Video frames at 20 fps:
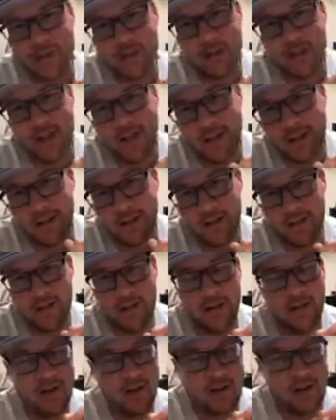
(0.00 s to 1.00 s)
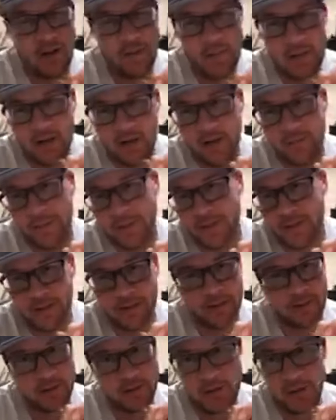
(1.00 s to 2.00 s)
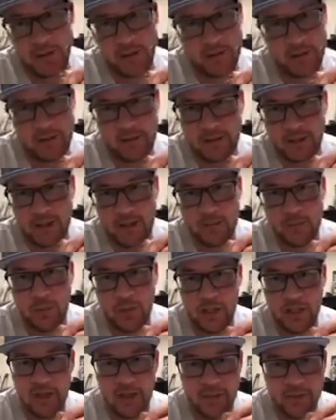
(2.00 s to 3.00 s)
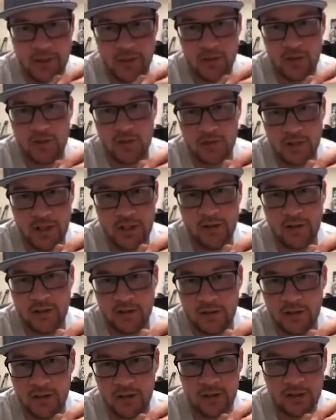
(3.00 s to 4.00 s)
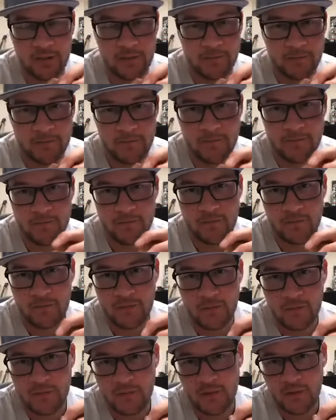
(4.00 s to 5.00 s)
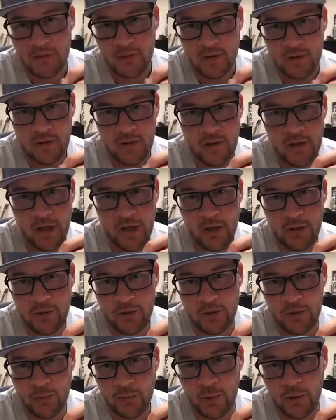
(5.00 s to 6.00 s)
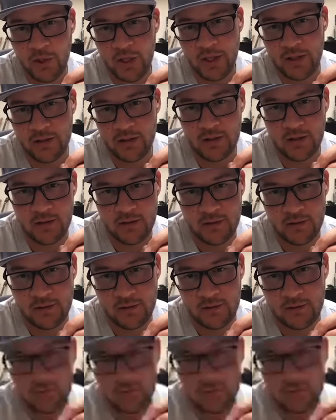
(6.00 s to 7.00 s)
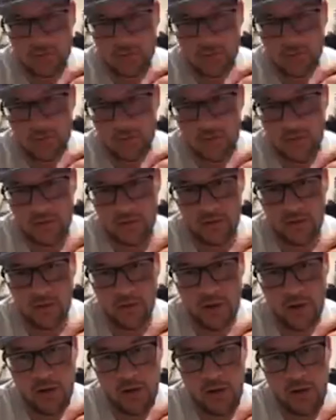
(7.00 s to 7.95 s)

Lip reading: on here, I'm 100% sure that this guy's brain damaged. Seriously. No, you wouldn't. Euro